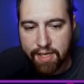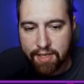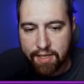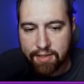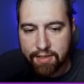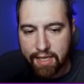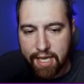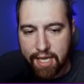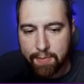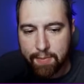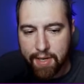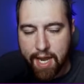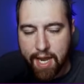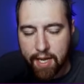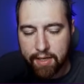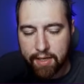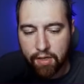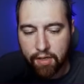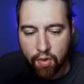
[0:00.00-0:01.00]
to keep
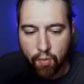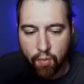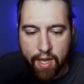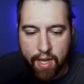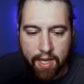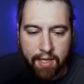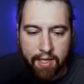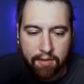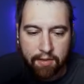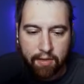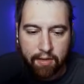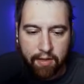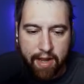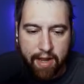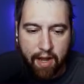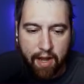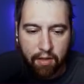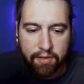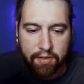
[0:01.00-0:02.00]
knocking away their
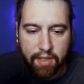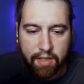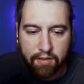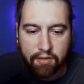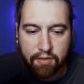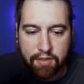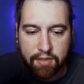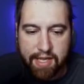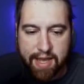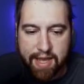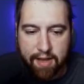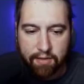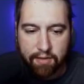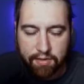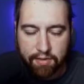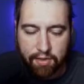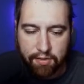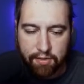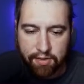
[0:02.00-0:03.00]
health on the Dialga,
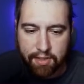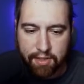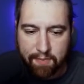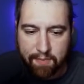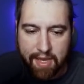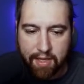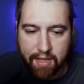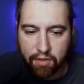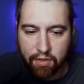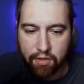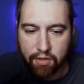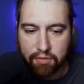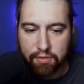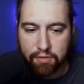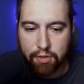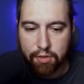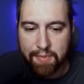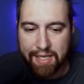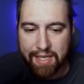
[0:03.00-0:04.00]
so it's going to make it look a
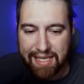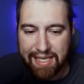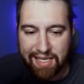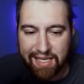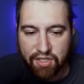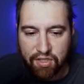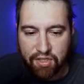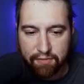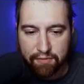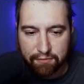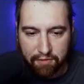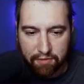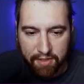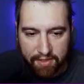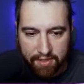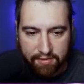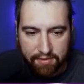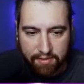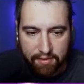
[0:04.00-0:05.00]
little bit easier for
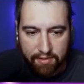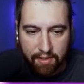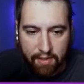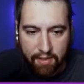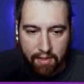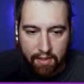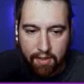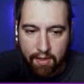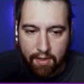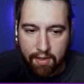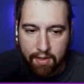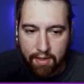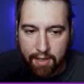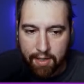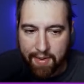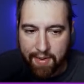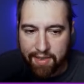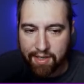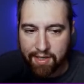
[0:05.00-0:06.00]
us.
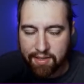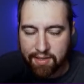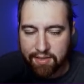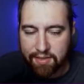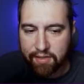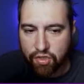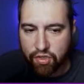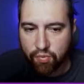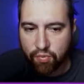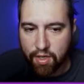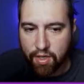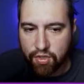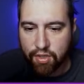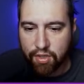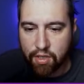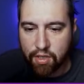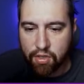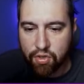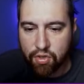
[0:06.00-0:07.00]
I think in this situation
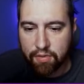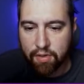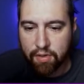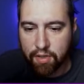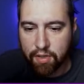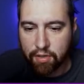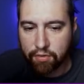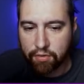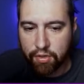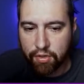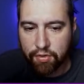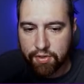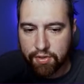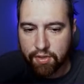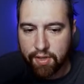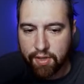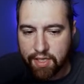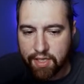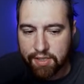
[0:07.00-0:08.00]
they knew they're going to lose,
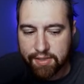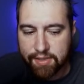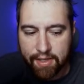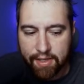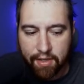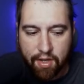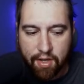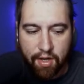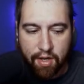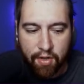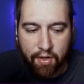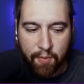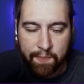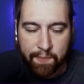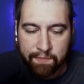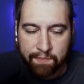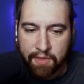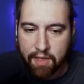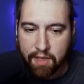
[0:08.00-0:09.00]
so they just let it go,
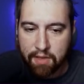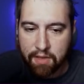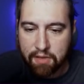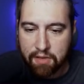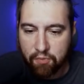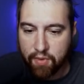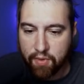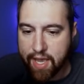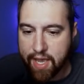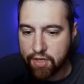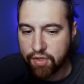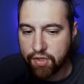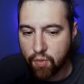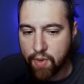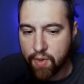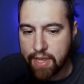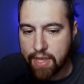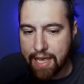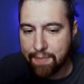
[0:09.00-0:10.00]
and then we actually
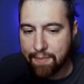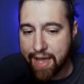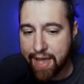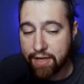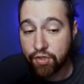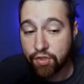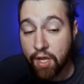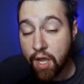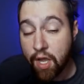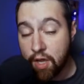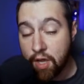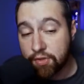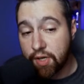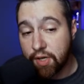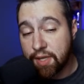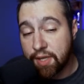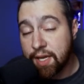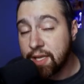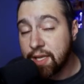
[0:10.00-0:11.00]
win that match. So I
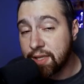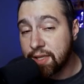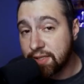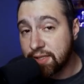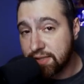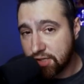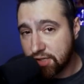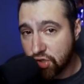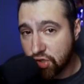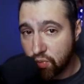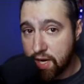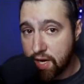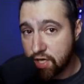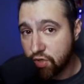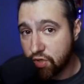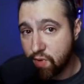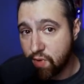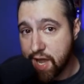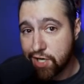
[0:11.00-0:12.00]
think in this
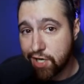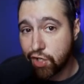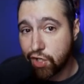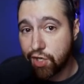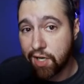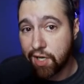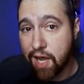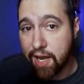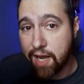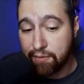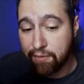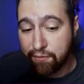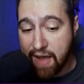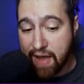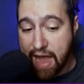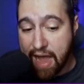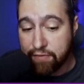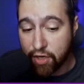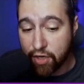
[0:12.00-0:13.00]
situation we actually could have gone a
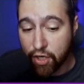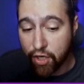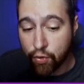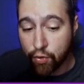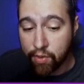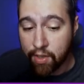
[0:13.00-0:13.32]
5-0.